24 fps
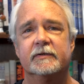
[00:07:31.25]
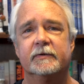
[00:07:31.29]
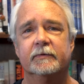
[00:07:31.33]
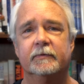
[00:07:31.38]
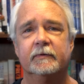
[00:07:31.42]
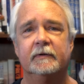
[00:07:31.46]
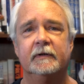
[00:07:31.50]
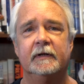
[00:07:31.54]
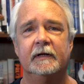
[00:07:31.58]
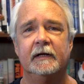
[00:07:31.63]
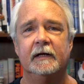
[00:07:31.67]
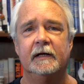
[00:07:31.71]

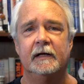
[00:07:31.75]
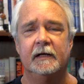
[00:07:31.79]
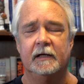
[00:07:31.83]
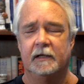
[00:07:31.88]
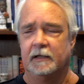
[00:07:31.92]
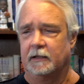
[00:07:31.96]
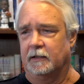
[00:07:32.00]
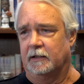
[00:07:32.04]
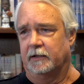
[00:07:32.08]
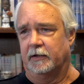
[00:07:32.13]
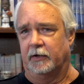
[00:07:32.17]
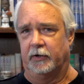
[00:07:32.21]
who,
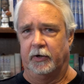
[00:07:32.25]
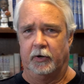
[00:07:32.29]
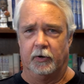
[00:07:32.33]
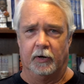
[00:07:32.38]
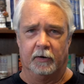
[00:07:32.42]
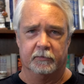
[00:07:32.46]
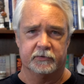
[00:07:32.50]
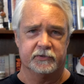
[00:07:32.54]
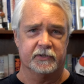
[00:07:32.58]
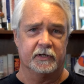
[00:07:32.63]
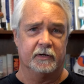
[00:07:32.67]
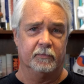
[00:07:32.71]
you know,
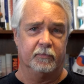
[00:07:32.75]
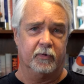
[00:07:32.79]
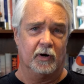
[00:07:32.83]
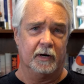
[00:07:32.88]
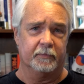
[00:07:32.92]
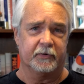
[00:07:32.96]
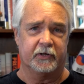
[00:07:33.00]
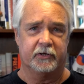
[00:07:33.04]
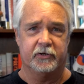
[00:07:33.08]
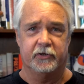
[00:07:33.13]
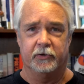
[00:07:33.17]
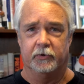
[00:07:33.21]
I was at a
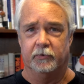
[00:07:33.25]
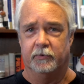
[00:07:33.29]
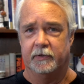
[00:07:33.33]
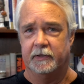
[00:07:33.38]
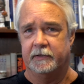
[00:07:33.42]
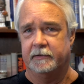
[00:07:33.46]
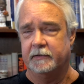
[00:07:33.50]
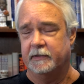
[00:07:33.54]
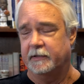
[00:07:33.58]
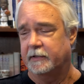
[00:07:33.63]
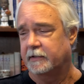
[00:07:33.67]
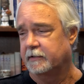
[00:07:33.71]
barbecue and